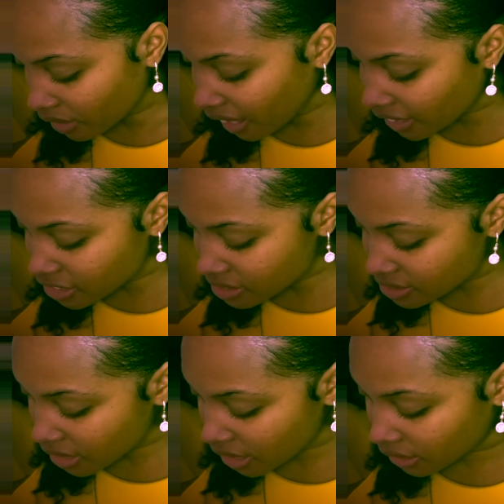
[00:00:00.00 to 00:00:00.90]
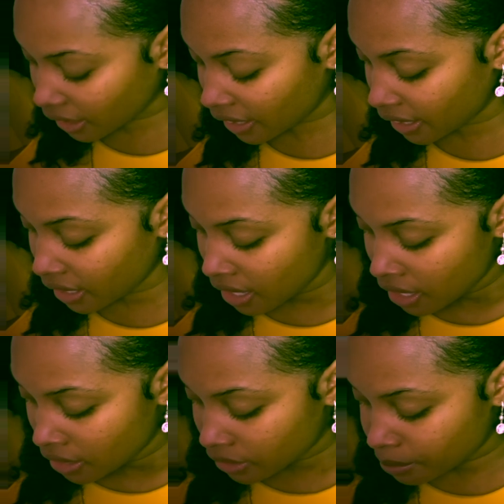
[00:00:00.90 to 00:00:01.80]
I just say, like,
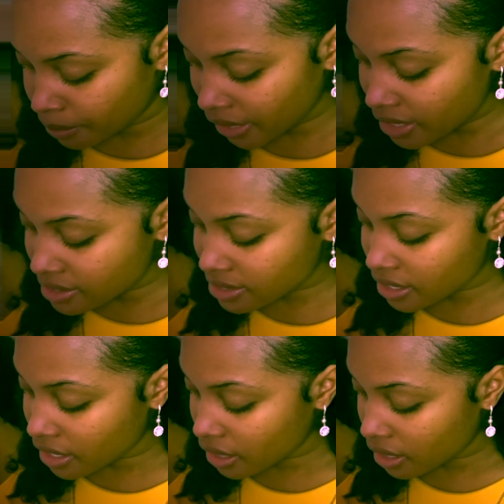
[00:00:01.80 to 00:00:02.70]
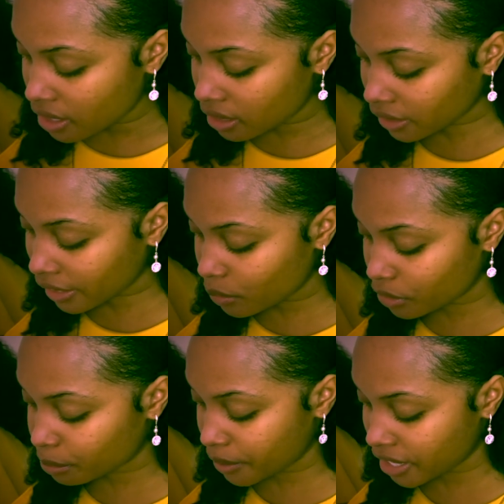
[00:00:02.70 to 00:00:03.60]
the biggest thing, like,
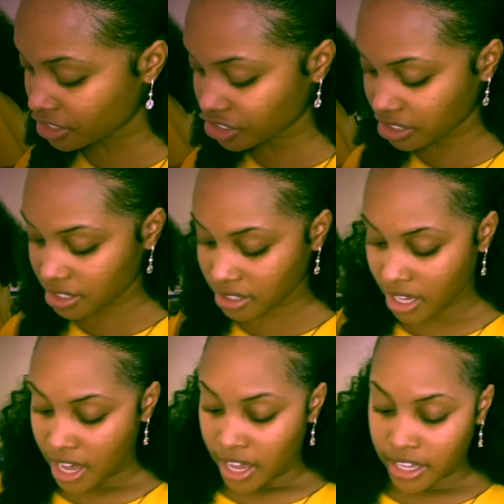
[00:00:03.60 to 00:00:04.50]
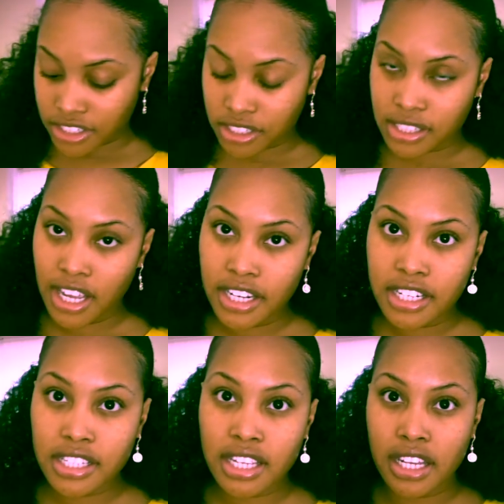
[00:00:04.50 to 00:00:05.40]
with patience is just
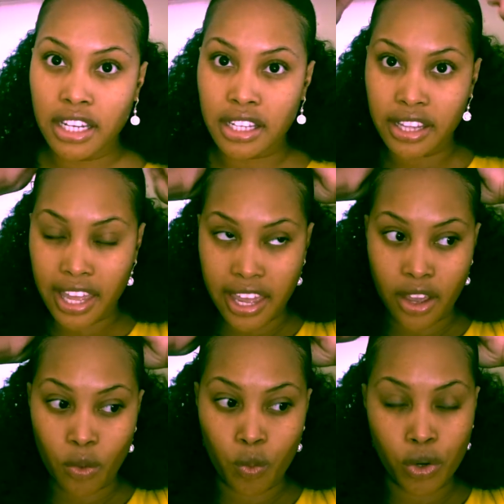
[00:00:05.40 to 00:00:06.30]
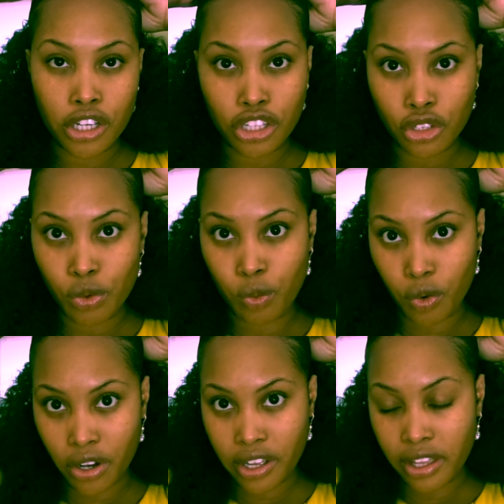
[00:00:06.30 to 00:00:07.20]
understanding that what you
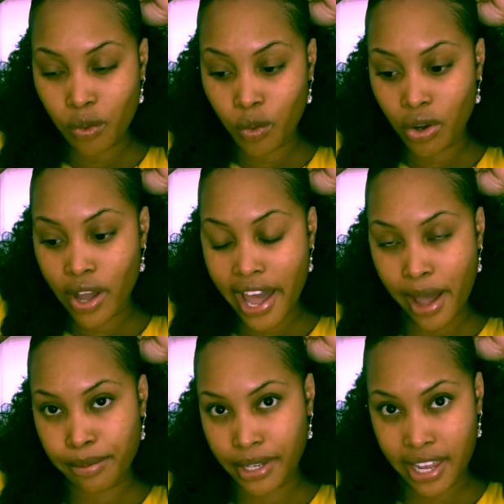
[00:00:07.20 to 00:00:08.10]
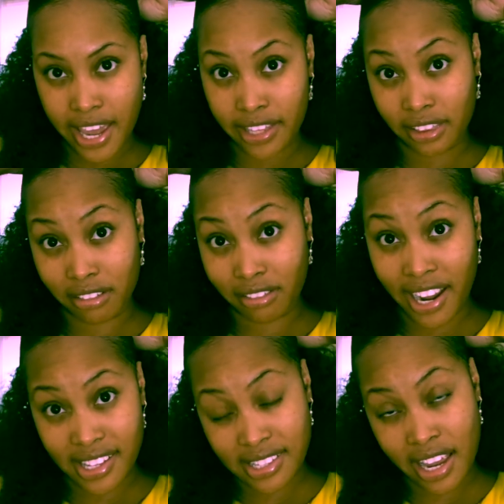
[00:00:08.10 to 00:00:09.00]
want will happen at the
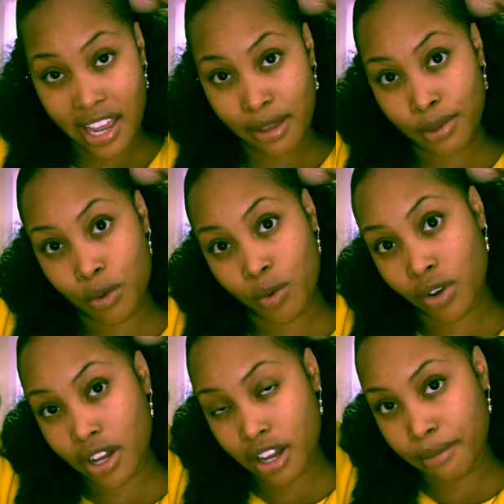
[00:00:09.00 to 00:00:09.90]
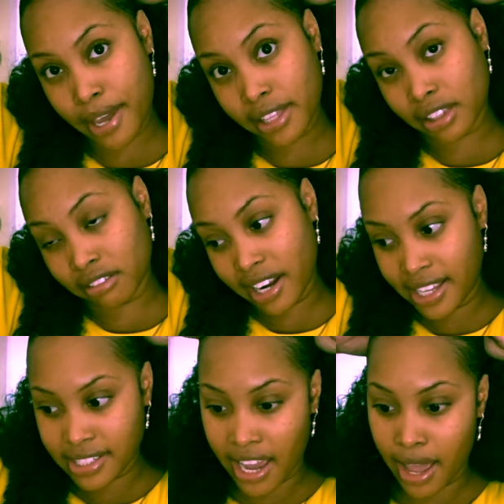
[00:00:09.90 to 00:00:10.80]
right time. It will come at the
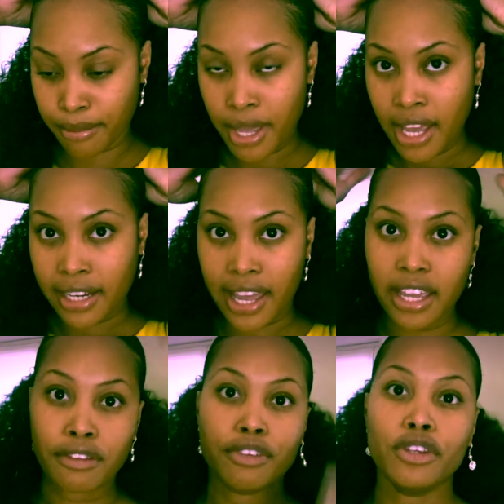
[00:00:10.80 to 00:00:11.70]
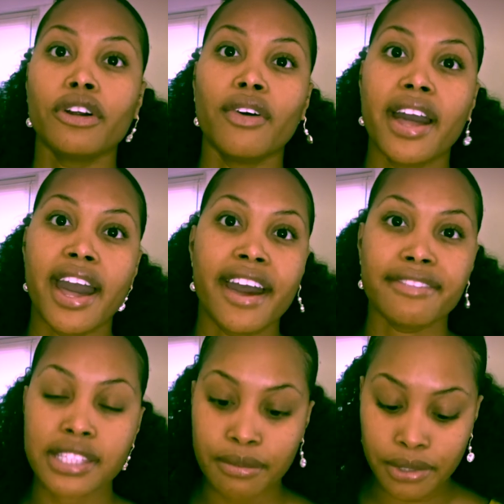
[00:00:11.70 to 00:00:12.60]
right time. Like, if don't
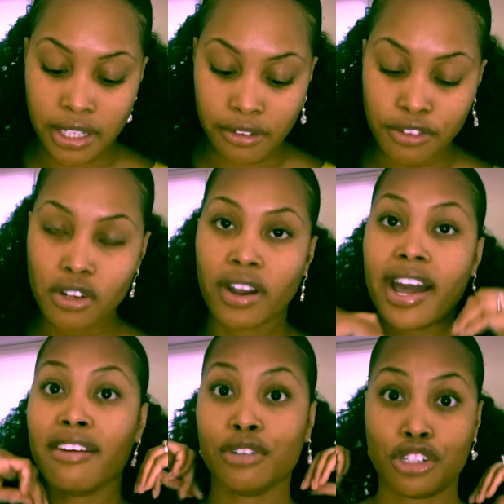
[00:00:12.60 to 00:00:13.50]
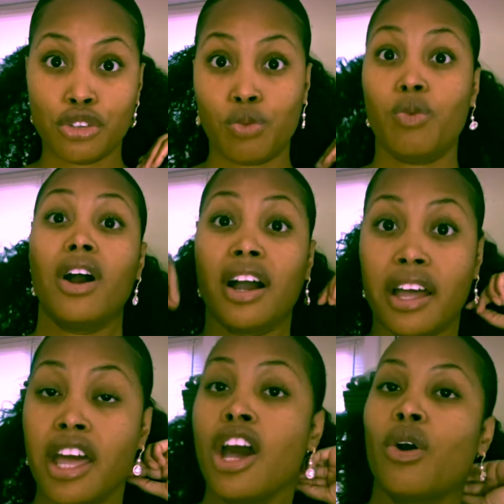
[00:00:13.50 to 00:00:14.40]
have something, if you don't have what you
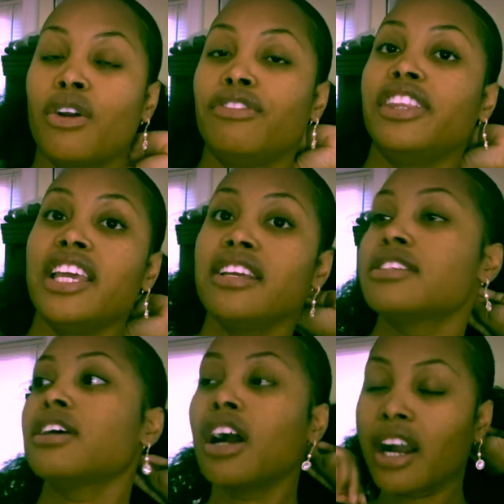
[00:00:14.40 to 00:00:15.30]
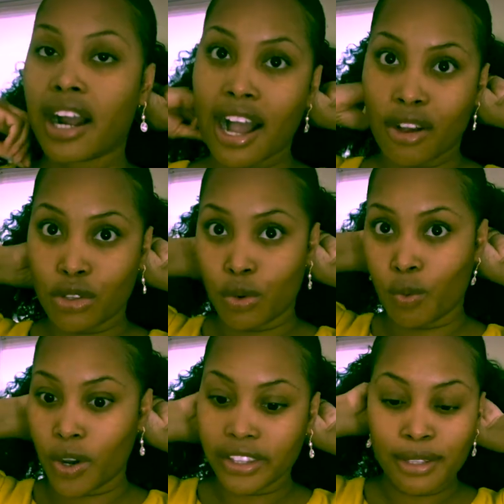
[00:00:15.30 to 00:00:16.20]
want, or if things aren't how you
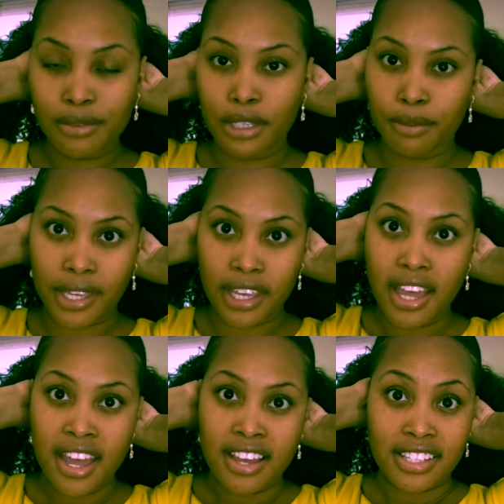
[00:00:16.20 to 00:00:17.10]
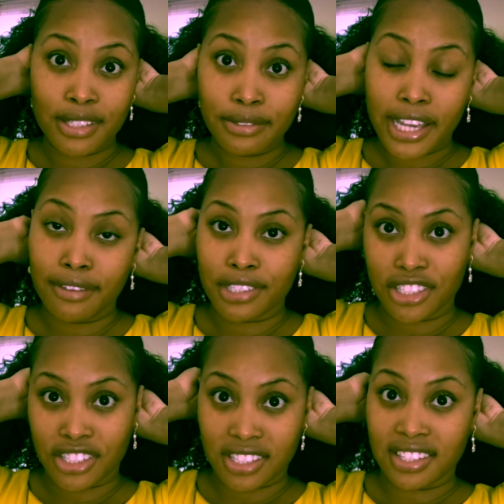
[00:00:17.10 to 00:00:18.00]
want them to be, sometimes
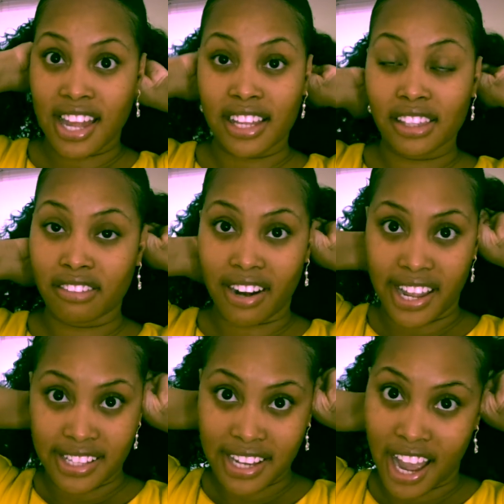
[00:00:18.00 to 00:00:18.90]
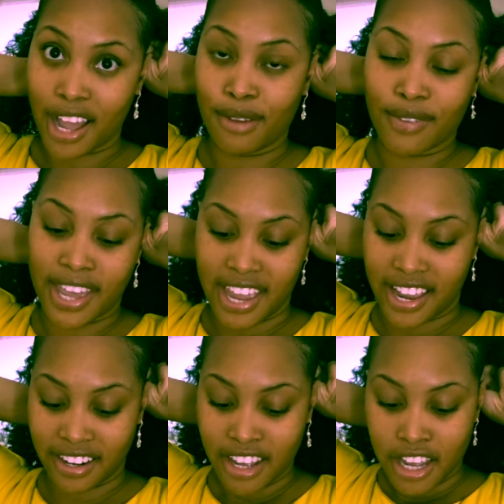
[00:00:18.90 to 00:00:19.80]
it's just not the right time.
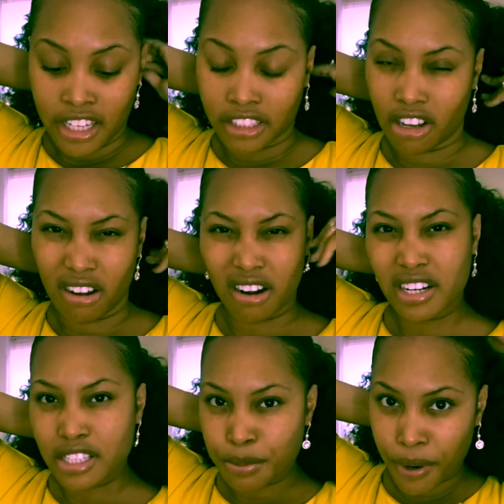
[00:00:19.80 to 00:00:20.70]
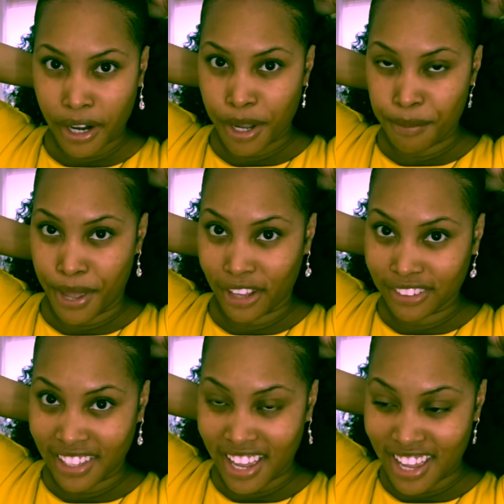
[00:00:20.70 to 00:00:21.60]
And the hardest part
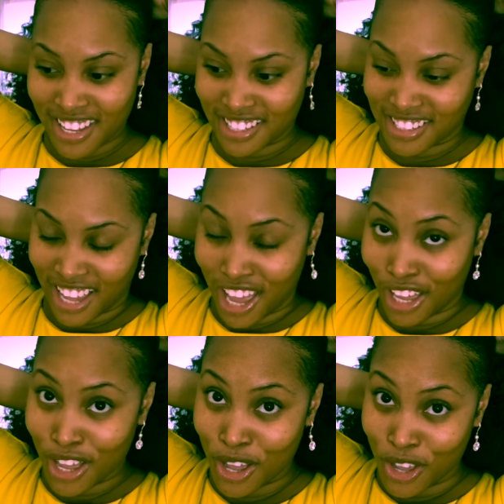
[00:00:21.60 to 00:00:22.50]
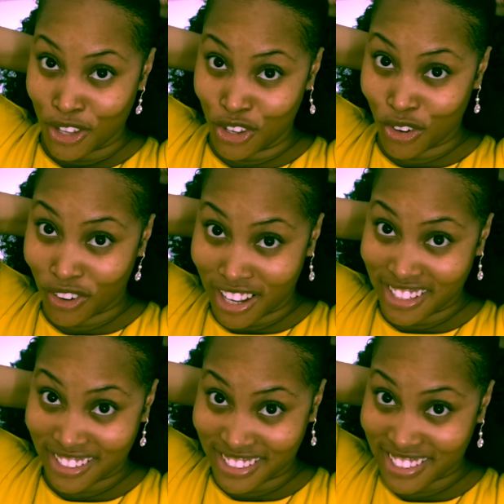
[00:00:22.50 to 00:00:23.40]
about that is, like, you don't
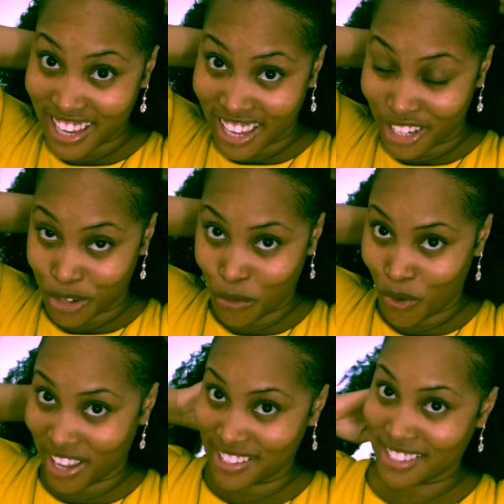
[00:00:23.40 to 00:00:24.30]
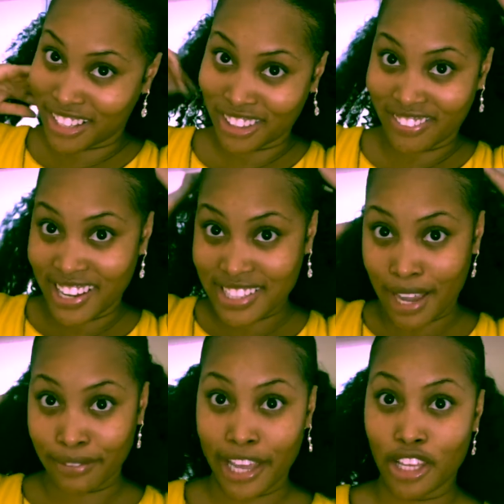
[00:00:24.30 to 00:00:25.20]
understand why it's not the right
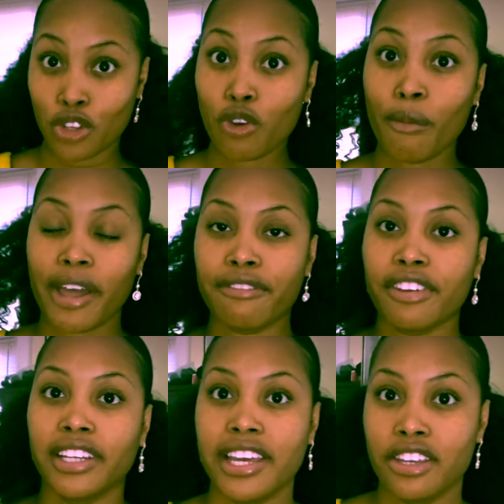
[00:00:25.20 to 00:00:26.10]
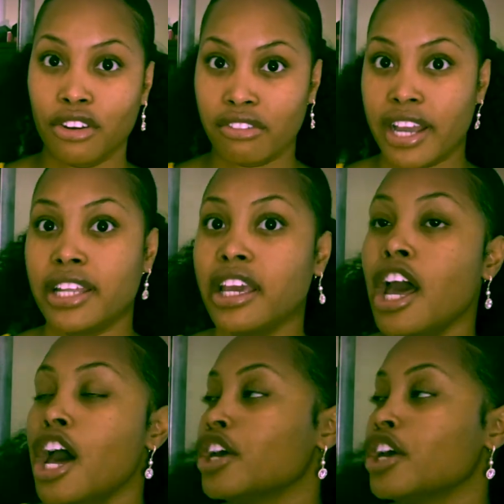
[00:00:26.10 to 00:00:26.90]
time. Like, you might feel like you're ready.